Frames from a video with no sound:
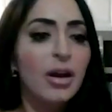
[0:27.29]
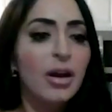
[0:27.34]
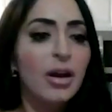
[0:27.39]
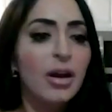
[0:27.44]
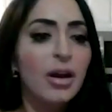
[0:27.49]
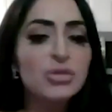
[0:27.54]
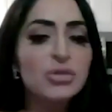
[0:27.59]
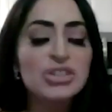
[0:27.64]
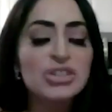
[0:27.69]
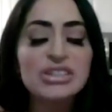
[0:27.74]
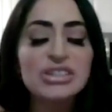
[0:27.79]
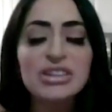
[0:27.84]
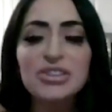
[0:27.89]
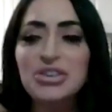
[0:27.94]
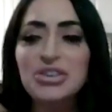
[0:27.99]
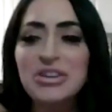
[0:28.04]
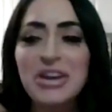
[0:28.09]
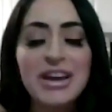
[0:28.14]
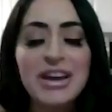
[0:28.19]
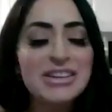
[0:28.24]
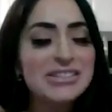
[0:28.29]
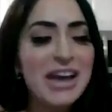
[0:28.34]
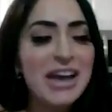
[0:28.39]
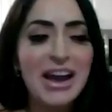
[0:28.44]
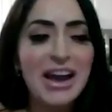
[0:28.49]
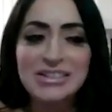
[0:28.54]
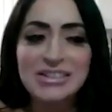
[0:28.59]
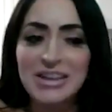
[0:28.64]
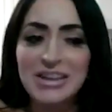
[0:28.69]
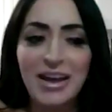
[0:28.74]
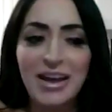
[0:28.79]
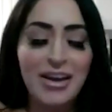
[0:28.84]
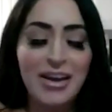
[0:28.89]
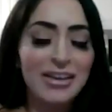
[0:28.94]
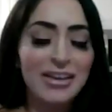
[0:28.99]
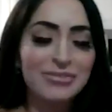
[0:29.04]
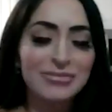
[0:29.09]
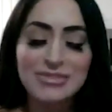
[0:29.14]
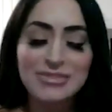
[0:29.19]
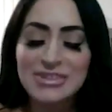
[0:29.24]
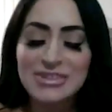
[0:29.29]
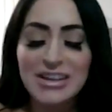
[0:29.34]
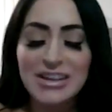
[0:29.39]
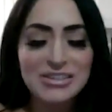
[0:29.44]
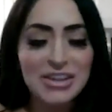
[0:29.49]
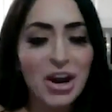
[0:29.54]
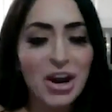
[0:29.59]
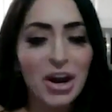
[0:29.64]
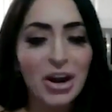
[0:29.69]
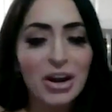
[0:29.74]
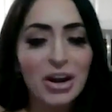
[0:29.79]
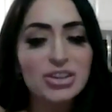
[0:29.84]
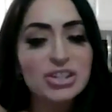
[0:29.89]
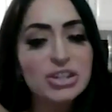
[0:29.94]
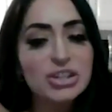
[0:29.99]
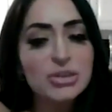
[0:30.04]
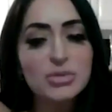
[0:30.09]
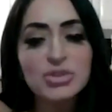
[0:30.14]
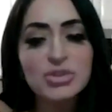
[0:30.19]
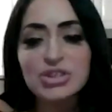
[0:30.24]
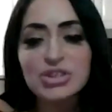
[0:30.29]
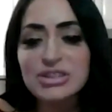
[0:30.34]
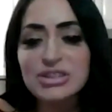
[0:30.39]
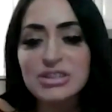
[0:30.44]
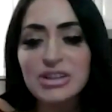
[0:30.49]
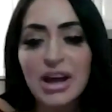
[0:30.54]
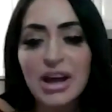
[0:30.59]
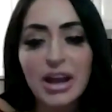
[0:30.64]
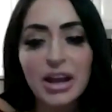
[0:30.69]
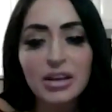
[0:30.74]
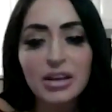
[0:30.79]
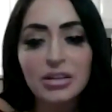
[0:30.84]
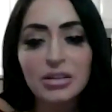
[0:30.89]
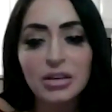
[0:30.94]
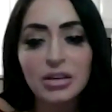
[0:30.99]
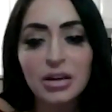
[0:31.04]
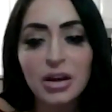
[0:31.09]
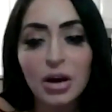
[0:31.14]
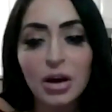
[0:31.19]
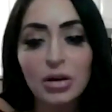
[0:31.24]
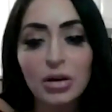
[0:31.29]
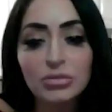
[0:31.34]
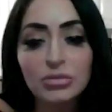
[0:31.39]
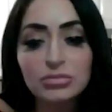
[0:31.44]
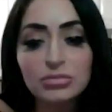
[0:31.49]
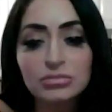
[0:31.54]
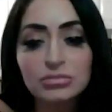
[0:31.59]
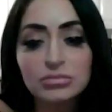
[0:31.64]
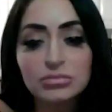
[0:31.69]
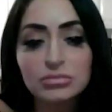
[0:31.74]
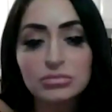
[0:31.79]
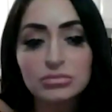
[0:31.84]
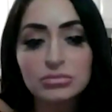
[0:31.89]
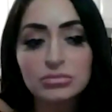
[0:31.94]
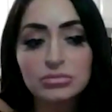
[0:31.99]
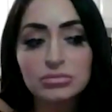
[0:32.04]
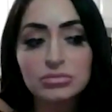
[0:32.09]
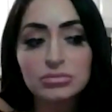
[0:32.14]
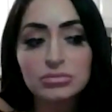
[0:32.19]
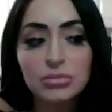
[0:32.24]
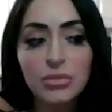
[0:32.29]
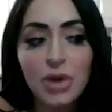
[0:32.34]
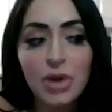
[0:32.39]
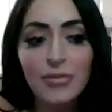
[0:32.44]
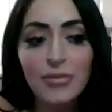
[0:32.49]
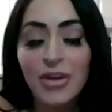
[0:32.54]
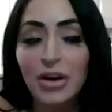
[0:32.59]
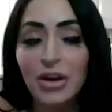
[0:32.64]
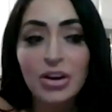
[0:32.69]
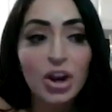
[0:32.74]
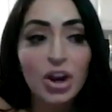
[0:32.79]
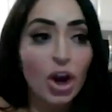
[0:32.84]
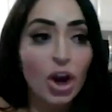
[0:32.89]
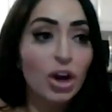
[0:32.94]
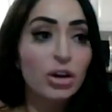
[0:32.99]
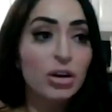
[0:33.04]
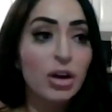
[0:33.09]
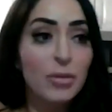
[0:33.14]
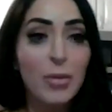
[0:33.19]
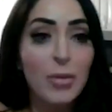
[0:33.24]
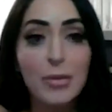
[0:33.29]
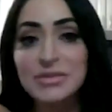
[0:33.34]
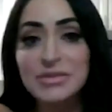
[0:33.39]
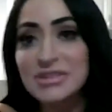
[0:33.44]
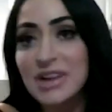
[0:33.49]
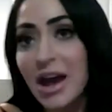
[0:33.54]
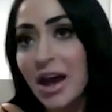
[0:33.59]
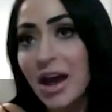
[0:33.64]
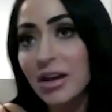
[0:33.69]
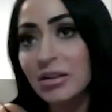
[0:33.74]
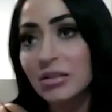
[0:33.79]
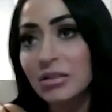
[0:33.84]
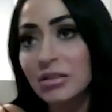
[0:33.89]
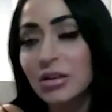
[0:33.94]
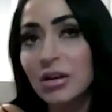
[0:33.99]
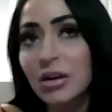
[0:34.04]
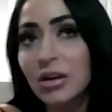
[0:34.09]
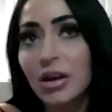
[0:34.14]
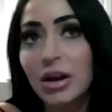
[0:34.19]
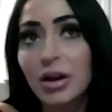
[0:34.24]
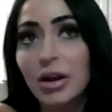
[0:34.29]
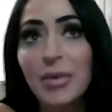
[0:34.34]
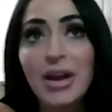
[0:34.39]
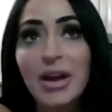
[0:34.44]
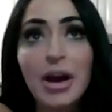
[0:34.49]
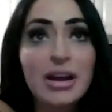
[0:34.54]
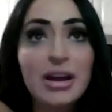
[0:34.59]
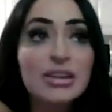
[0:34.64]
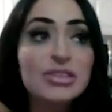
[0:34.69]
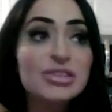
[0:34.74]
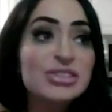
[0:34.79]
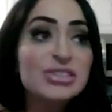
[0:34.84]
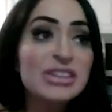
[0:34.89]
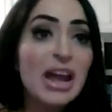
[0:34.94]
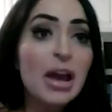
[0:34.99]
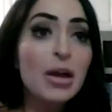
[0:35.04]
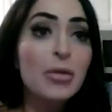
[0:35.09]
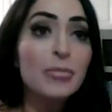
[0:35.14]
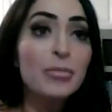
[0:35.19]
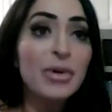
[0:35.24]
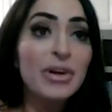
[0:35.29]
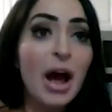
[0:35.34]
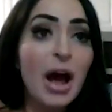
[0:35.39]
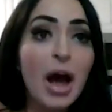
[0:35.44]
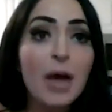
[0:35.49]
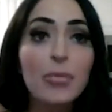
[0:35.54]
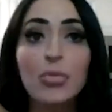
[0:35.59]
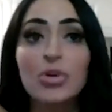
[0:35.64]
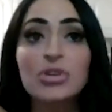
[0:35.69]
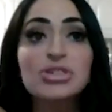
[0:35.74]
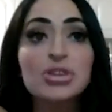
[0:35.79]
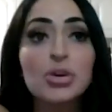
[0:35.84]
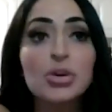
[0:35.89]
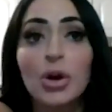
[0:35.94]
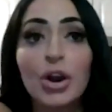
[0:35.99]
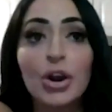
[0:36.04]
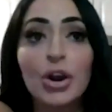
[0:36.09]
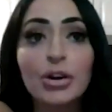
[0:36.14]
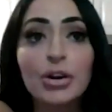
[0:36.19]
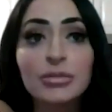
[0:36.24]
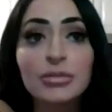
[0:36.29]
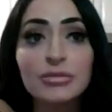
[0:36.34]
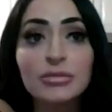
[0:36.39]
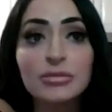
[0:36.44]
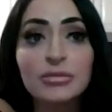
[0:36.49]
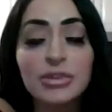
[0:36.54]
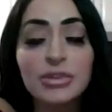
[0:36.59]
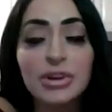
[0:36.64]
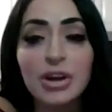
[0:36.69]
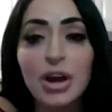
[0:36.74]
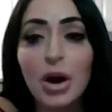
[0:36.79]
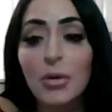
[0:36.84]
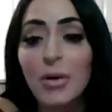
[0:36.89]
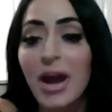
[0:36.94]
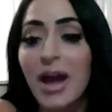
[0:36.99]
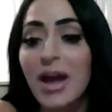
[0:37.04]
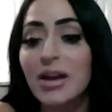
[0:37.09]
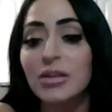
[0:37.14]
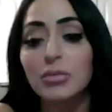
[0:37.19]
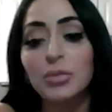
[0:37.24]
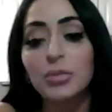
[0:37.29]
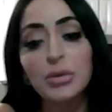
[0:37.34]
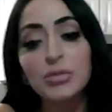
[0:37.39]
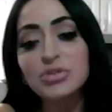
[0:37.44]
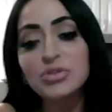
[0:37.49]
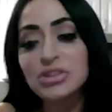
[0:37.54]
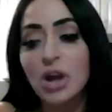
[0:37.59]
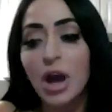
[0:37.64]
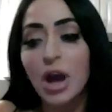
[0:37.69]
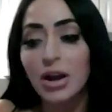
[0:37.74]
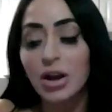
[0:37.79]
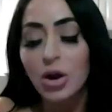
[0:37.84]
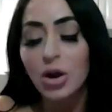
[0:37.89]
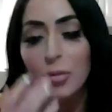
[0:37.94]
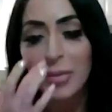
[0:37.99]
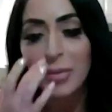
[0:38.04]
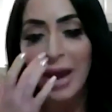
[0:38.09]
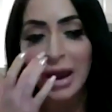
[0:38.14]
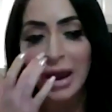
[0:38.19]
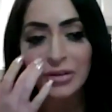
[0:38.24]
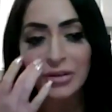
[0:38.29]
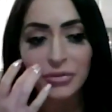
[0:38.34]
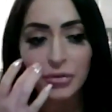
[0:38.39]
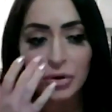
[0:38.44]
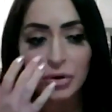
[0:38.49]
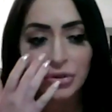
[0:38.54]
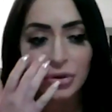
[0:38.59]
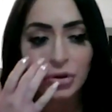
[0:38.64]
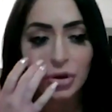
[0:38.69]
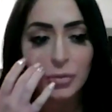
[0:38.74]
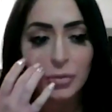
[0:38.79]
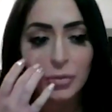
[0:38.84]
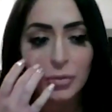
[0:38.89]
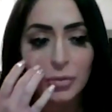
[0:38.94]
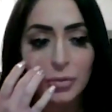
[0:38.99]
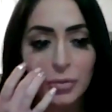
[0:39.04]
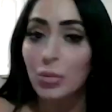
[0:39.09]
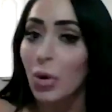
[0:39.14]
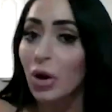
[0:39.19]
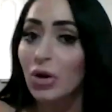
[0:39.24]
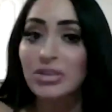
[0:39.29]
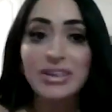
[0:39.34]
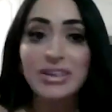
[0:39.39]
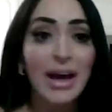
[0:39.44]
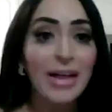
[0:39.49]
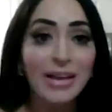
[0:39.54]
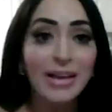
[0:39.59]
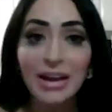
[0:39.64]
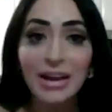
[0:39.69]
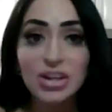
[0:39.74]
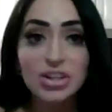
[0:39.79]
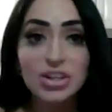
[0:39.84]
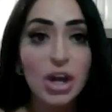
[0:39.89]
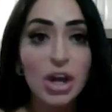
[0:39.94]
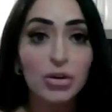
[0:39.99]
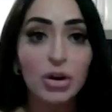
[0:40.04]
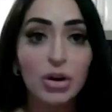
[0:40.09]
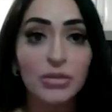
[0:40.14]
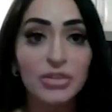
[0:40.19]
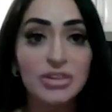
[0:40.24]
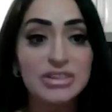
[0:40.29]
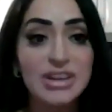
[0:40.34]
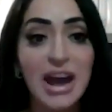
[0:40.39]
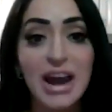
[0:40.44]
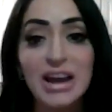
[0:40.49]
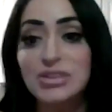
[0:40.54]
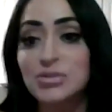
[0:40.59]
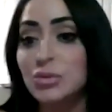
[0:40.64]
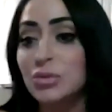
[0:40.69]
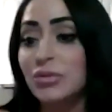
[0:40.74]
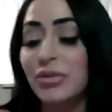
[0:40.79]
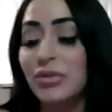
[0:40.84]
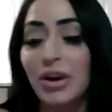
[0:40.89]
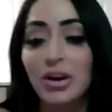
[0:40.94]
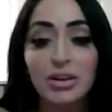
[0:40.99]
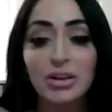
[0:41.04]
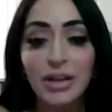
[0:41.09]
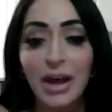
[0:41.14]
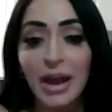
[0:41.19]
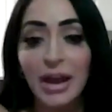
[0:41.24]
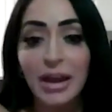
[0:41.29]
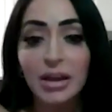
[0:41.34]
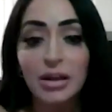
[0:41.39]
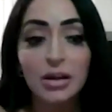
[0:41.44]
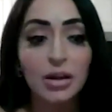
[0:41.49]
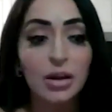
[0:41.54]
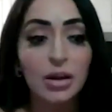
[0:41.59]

It was just such a nice text I, I sent to her, and she was just like, you know, I'm very hurt. I'm upset. And I'm like, I understand, but I'm also hurt, you know? And we were just kind of going back and forth a little bit. We weren't yelling at each other over text. We were very like,